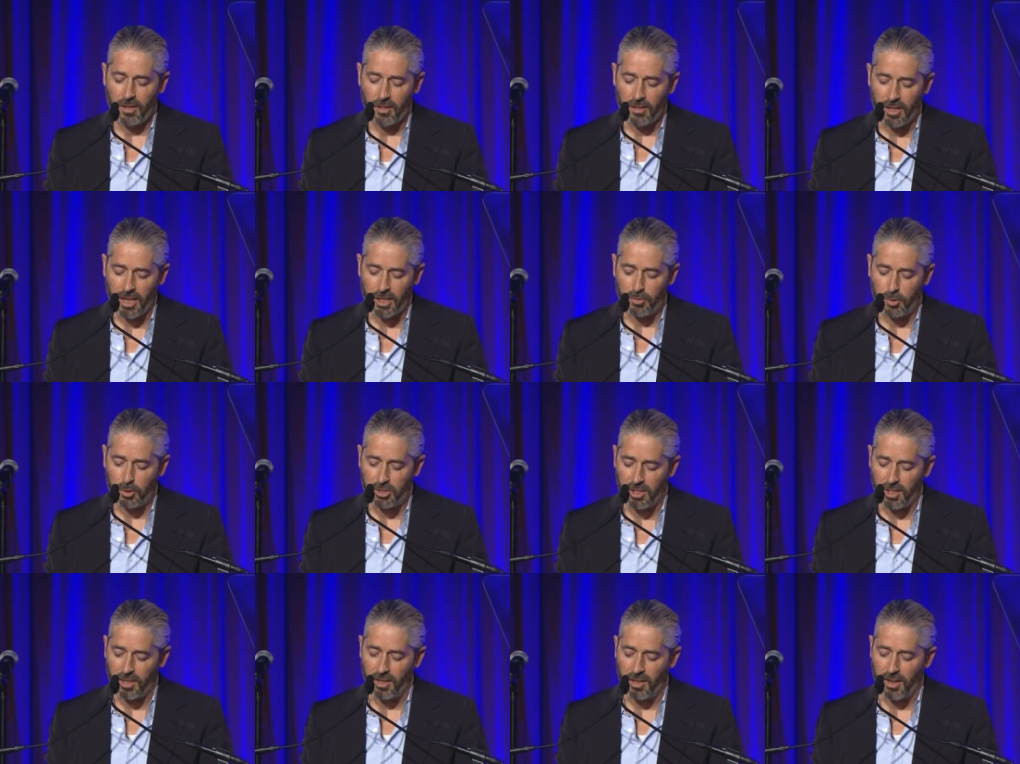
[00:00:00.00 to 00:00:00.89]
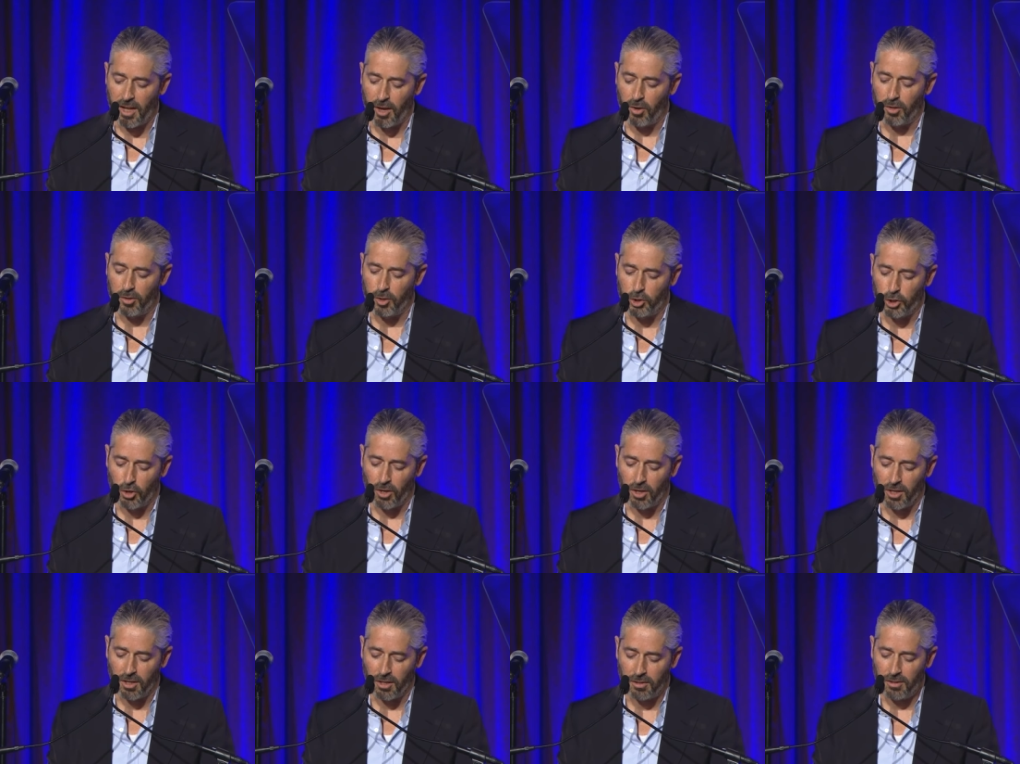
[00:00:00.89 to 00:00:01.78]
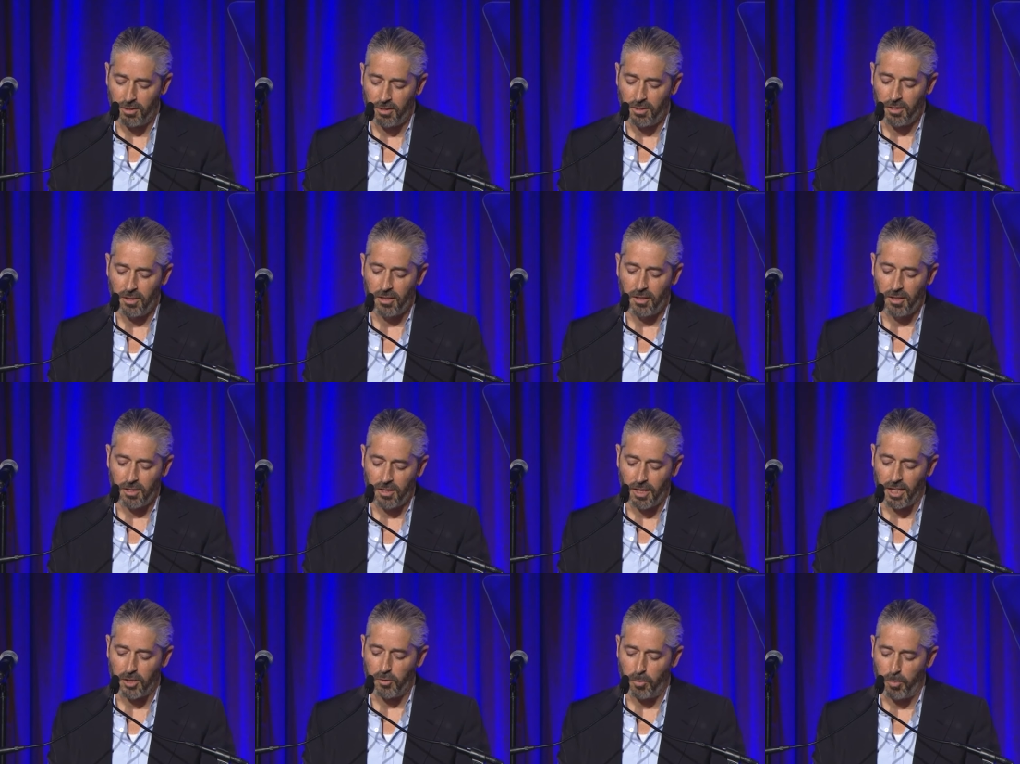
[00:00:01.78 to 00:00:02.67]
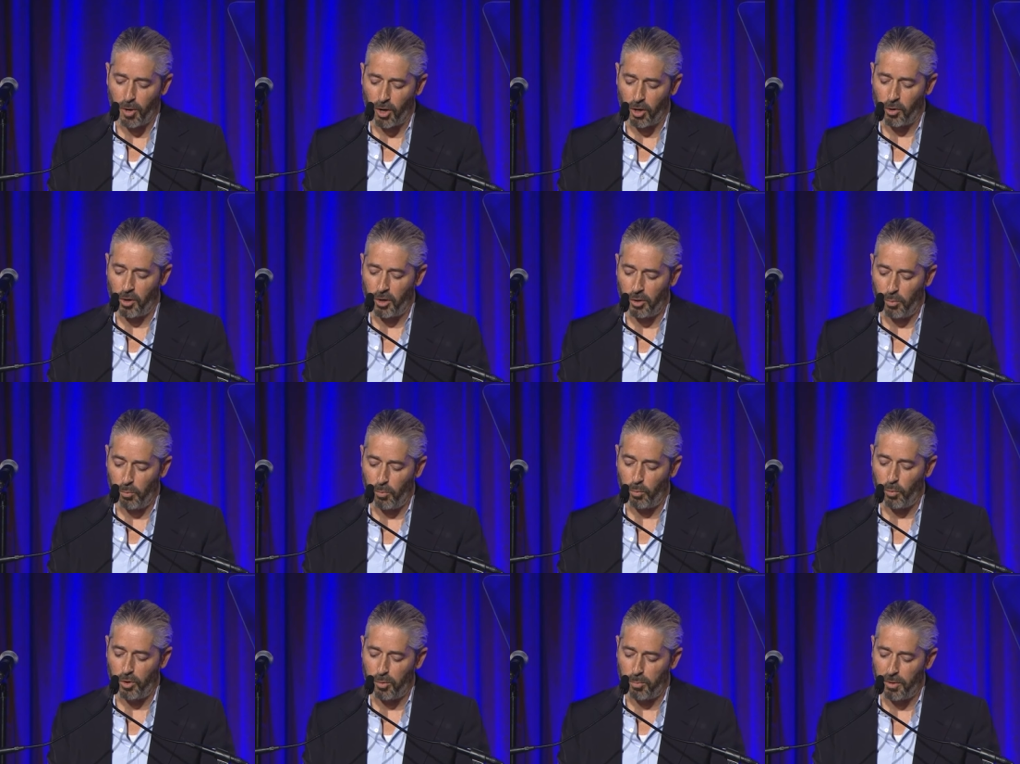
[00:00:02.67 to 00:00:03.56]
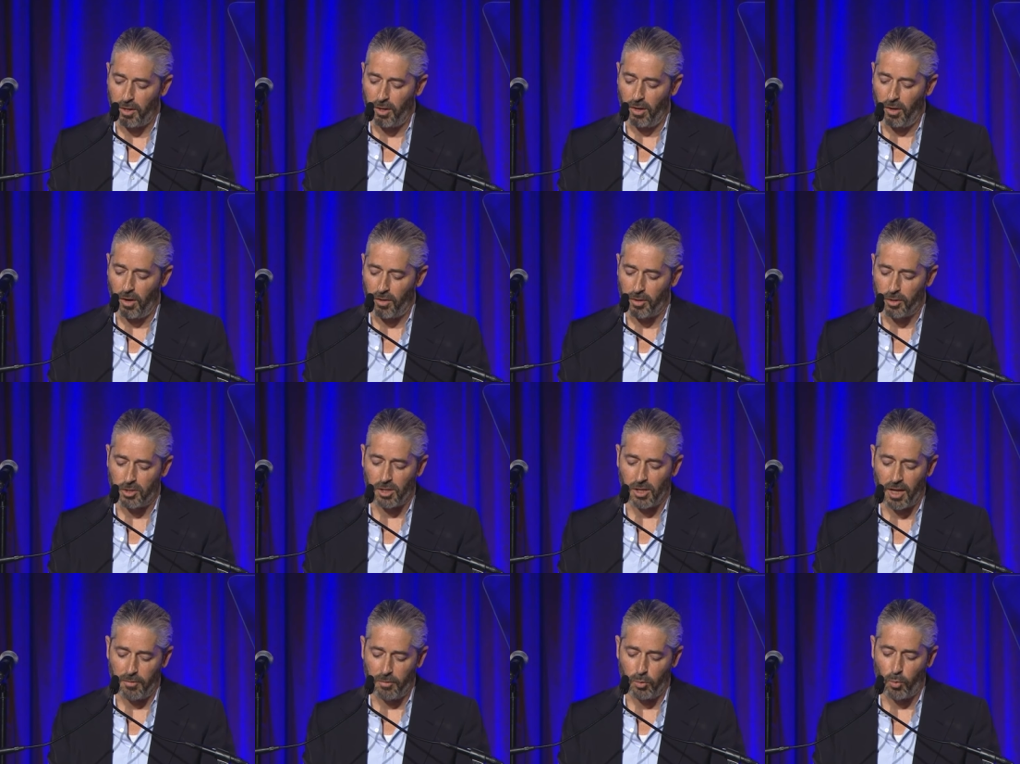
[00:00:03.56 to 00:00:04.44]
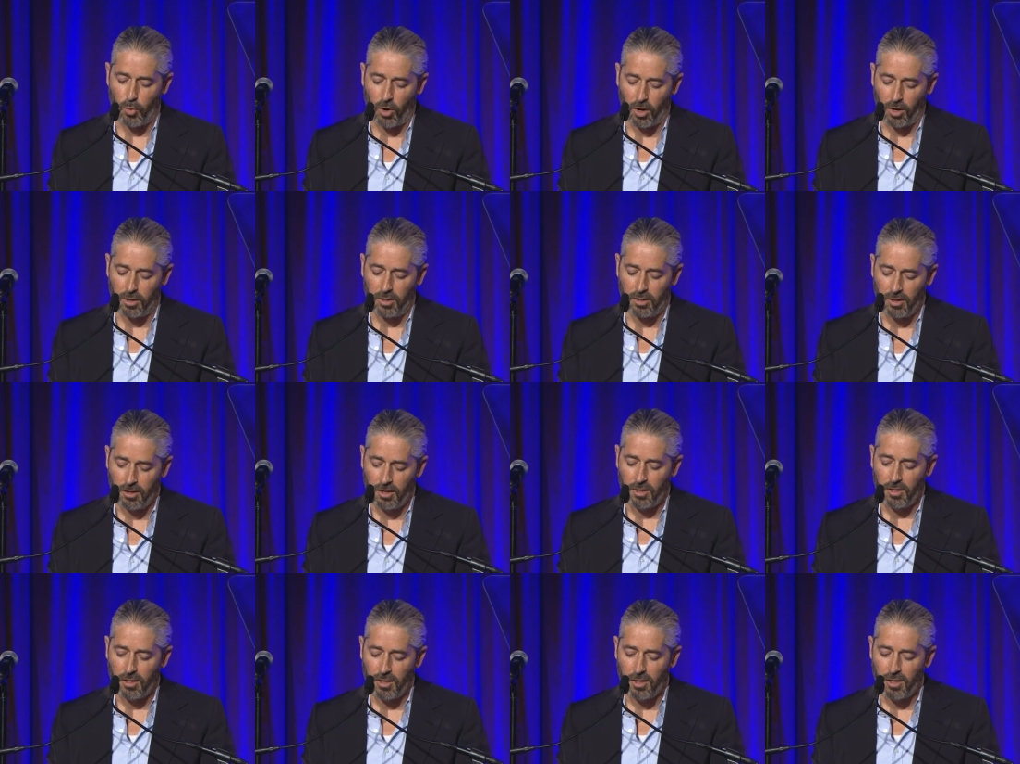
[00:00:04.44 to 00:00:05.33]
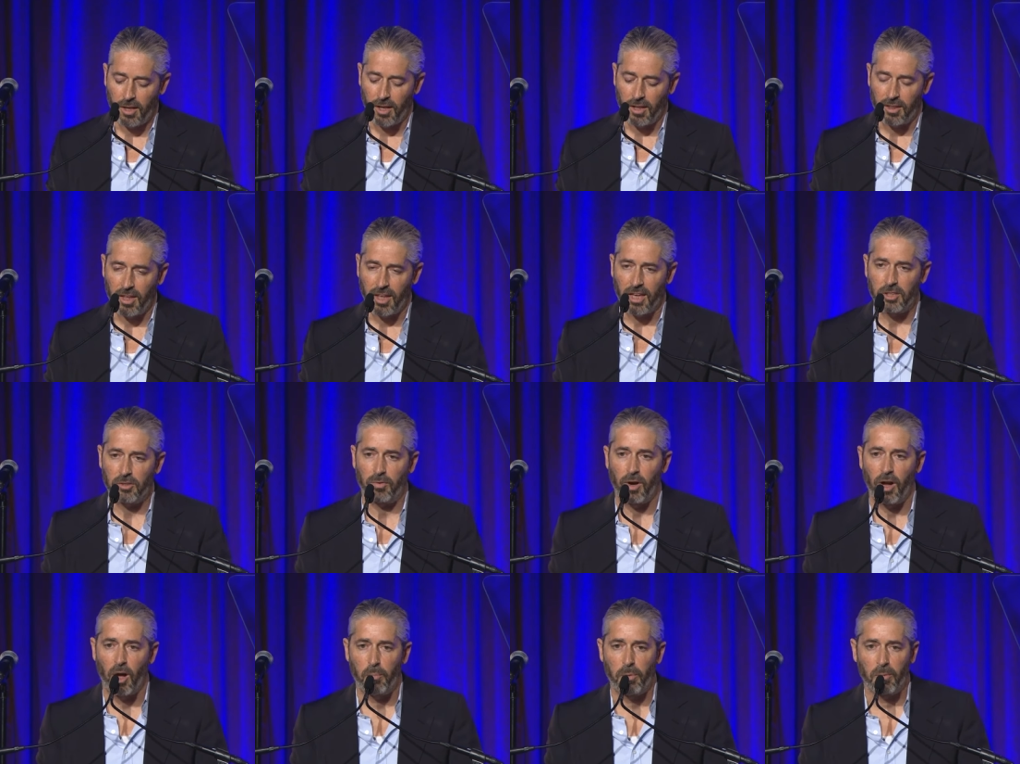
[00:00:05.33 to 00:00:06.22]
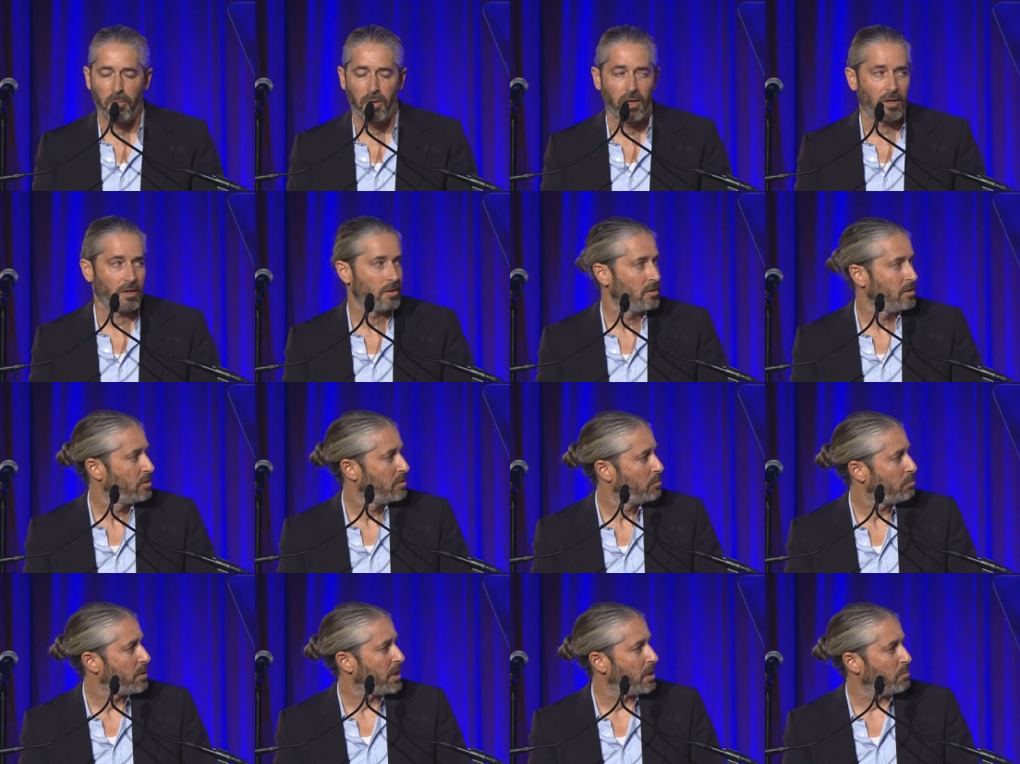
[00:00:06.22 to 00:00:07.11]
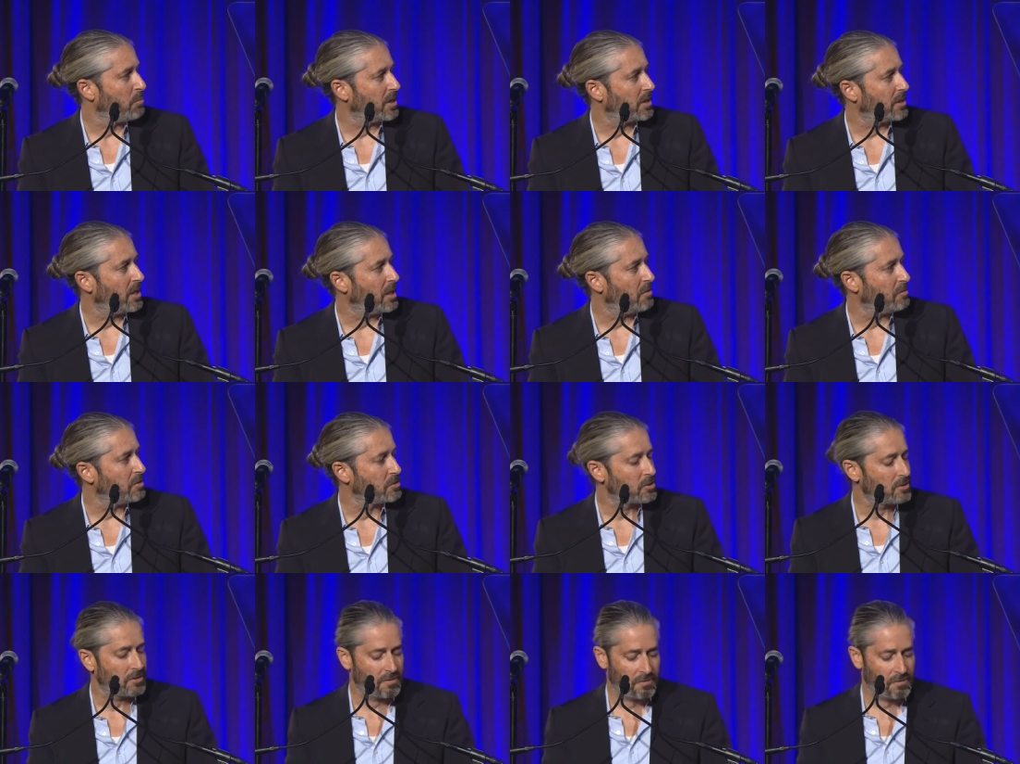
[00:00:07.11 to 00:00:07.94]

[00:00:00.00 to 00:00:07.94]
Thanks for sticking it out on the journey. Thanks for partnering with me on this life's work. And thanks for helping me paint my canvas.